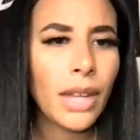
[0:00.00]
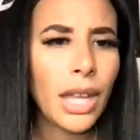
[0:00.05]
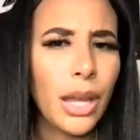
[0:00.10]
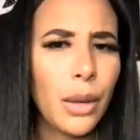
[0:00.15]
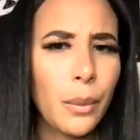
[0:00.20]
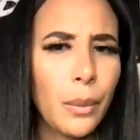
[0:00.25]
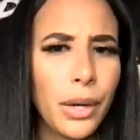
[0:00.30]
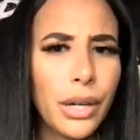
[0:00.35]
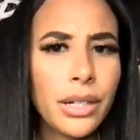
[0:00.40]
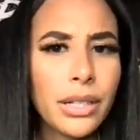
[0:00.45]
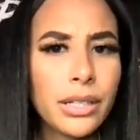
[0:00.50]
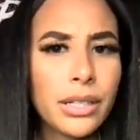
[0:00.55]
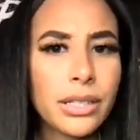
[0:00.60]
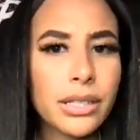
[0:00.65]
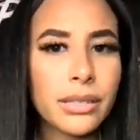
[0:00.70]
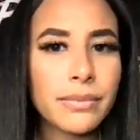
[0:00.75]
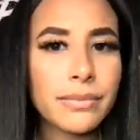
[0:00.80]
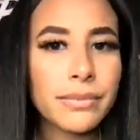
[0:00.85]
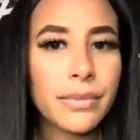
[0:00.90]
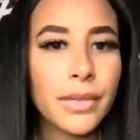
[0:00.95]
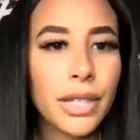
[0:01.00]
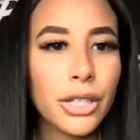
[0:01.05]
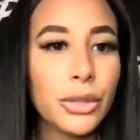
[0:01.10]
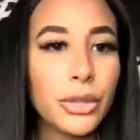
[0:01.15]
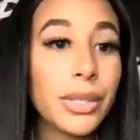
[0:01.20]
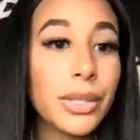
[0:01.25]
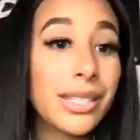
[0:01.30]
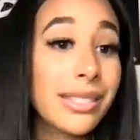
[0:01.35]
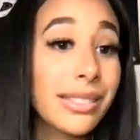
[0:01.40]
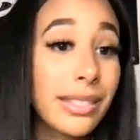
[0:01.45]
It works. You
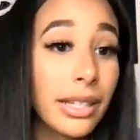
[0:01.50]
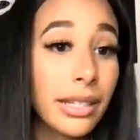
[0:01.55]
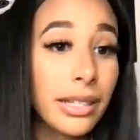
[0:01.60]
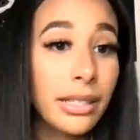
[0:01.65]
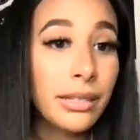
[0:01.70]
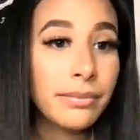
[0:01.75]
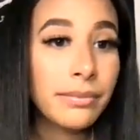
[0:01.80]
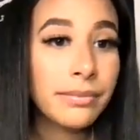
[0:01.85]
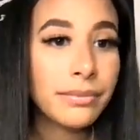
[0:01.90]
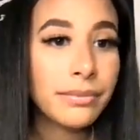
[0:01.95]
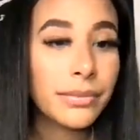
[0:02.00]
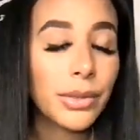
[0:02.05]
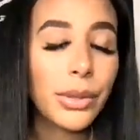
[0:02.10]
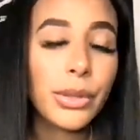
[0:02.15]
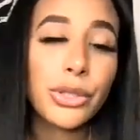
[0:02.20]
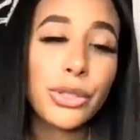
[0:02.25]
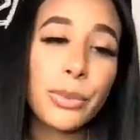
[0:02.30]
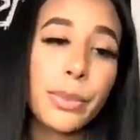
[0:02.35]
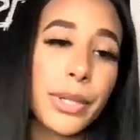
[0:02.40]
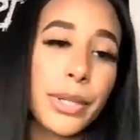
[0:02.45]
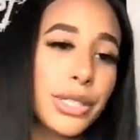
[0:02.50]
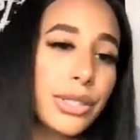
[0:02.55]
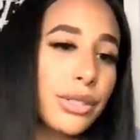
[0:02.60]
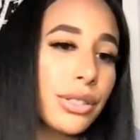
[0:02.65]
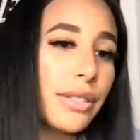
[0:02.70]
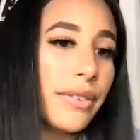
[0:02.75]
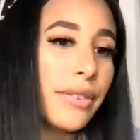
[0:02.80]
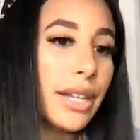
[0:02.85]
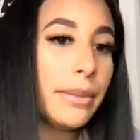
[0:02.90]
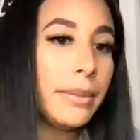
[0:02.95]
can study. You can do personal
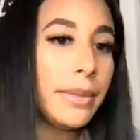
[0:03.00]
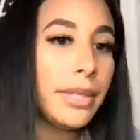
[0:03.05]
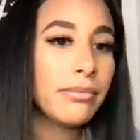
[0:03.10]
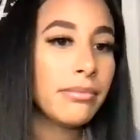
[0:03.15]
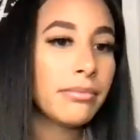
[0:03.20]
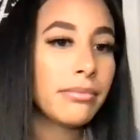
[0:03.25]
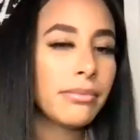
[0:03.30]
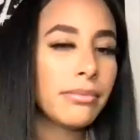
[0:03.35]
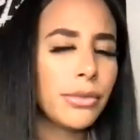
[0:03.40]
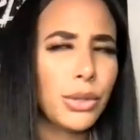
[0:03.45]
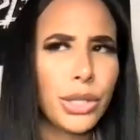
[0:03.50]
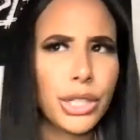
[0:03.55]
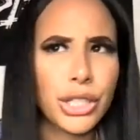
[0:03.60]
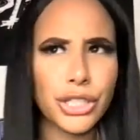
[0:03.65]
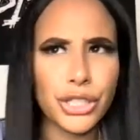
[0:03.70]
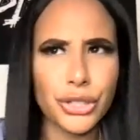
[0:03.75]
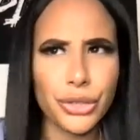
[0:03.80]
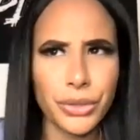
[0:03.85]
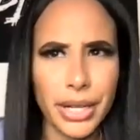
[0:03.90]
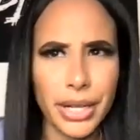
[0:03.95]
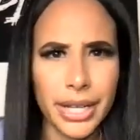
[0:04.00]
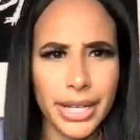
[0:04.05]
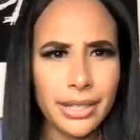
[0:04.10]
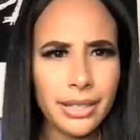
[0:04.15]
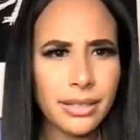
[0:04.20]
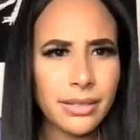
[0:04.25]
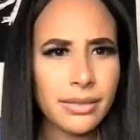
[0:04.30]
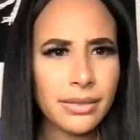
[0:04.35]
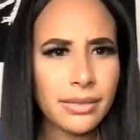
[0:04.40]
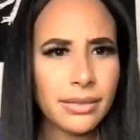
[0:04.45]
development. You can trade.